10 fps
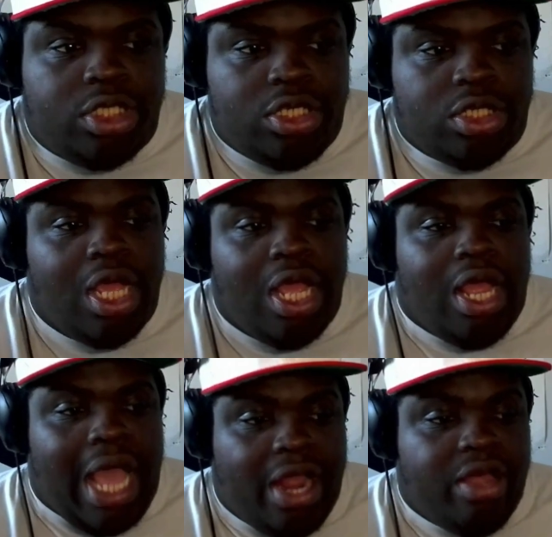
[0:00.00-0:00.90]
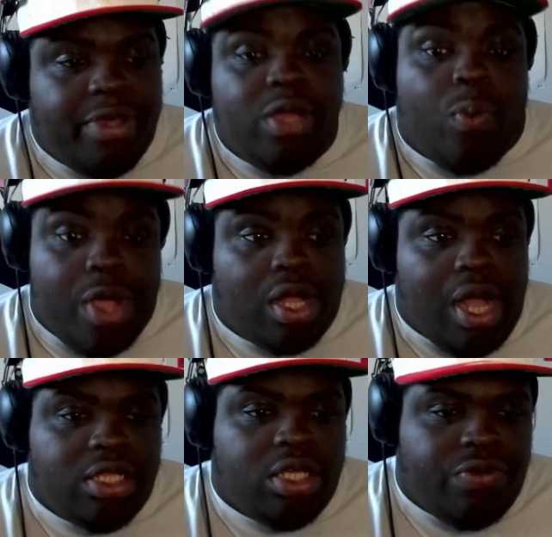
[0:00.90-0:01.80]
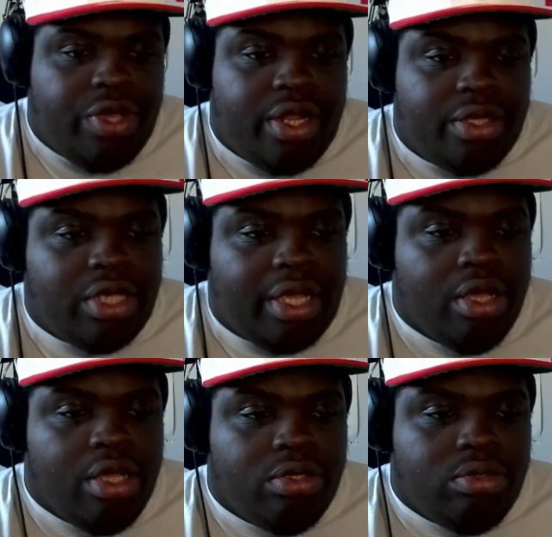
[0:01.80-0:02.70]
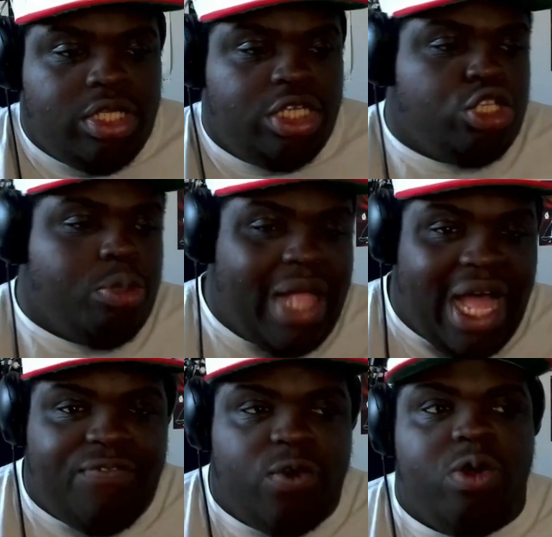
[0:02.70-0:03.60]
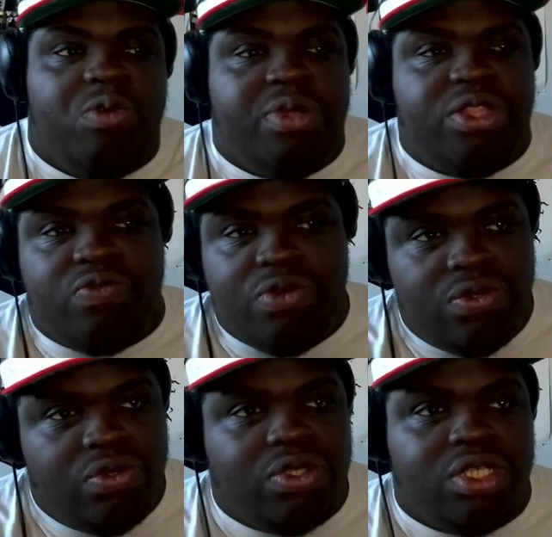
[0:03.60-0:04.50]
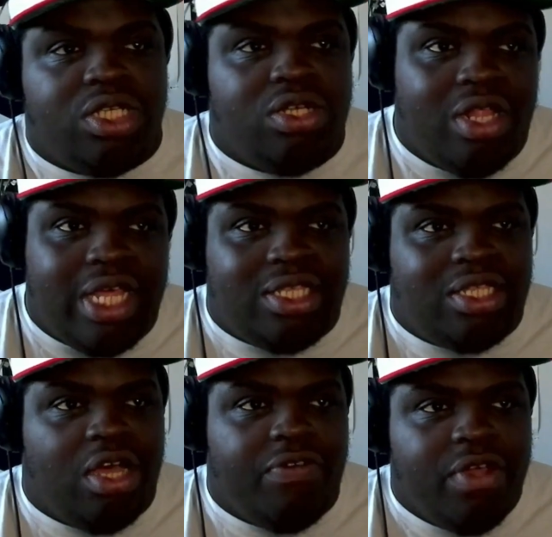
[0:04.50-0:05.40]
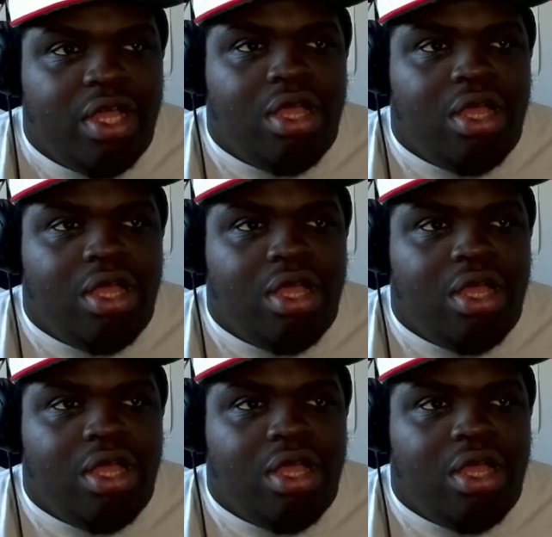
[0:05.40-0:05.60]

Teach us how to be real content creators. Like, teach us the platform and the rules and all that stuff.